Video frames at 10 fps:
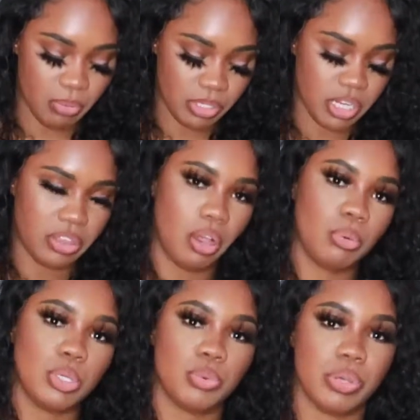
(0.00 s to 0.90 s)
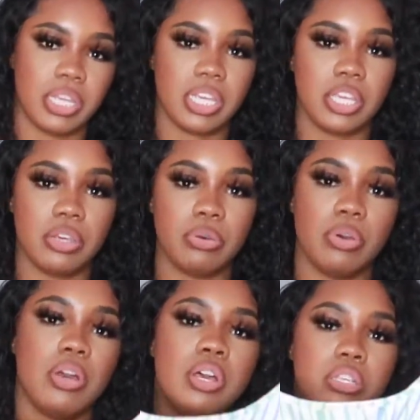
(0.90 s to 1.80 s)
which I thought was really cute.
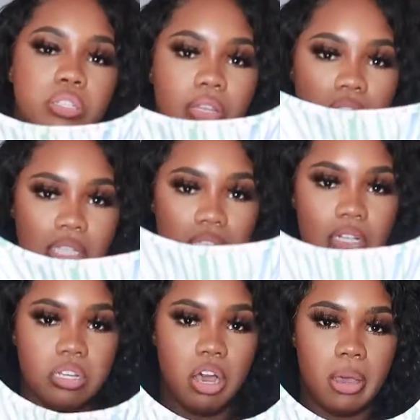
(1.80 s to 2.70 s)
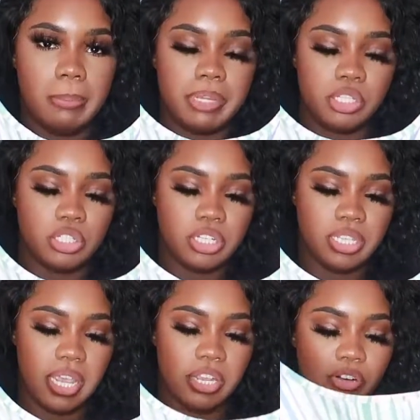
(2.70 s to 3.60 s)
So this is the top. It's just
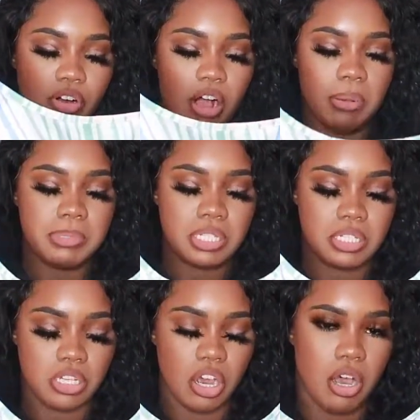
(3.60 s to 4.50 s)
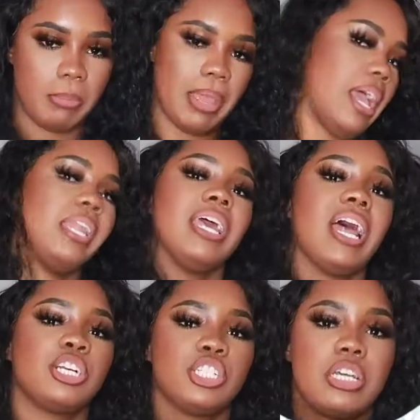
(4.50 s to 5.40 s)
a cropped top and it
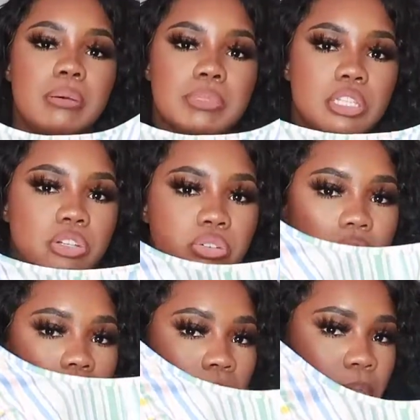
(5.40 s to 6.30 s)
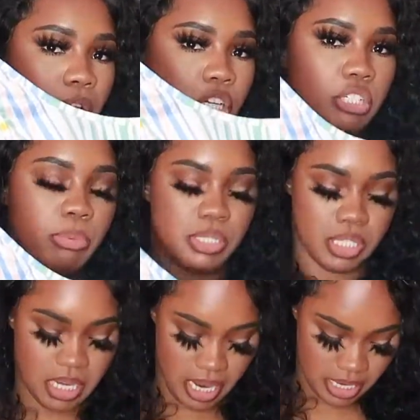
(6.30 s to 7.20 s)
actually comes loose, but you're supposed to
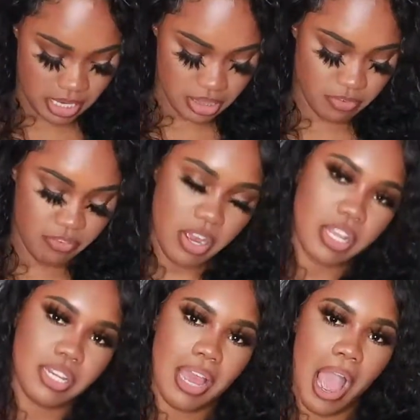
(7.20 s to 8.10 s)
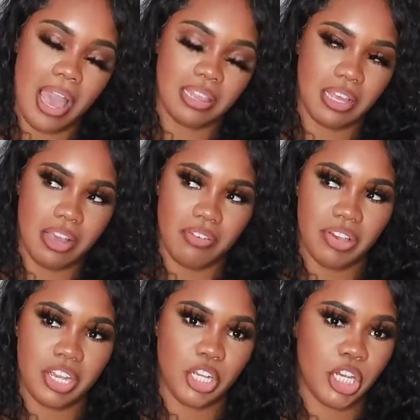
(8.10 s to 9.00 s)
tie it in the front. I love
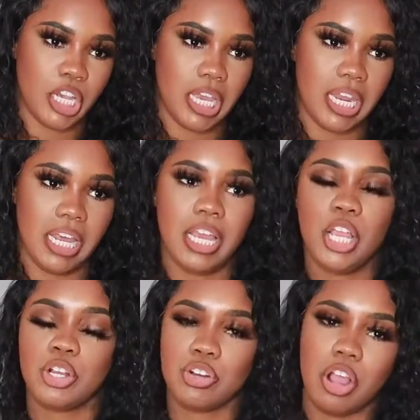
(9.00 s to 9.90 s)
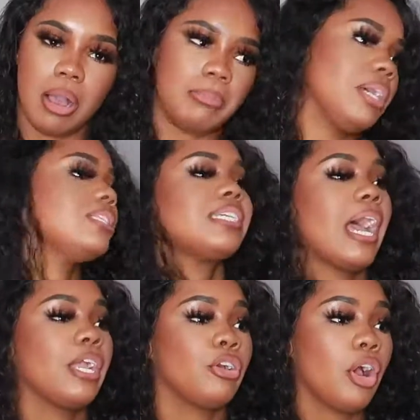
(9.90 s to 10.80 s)
a good
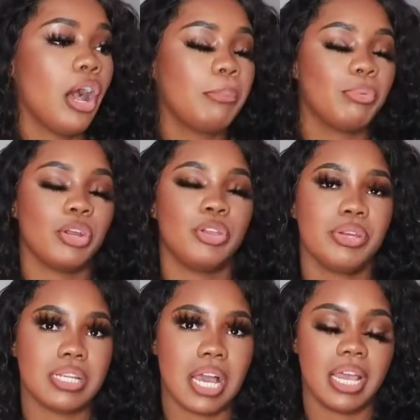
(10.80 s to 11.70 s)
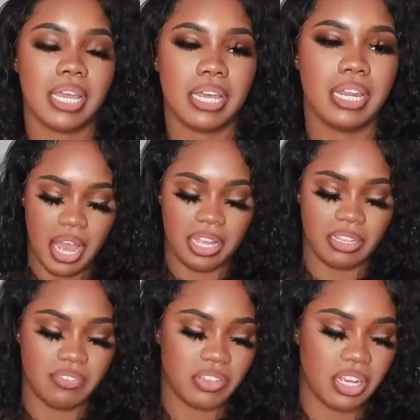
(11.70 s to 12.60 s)
tie crop where you can tie it. I
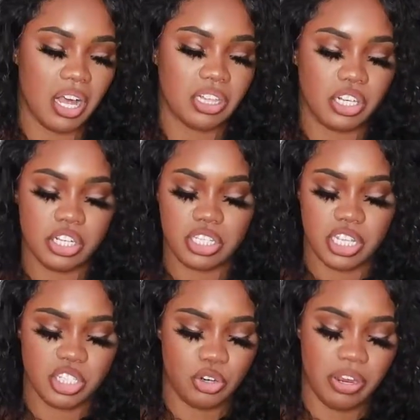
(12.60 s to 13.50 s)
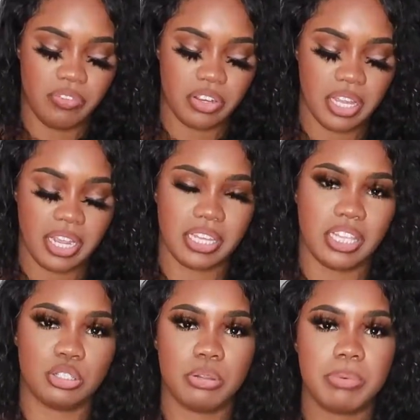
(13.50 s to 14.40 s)
love the colors. It's great for, like,
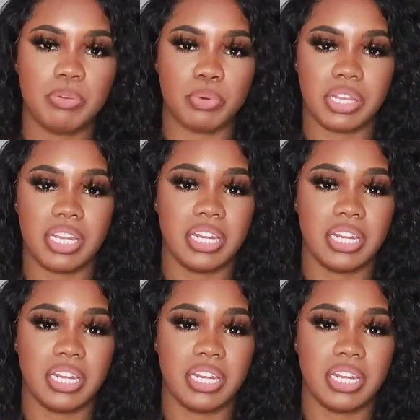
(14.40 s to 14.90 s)
this would be really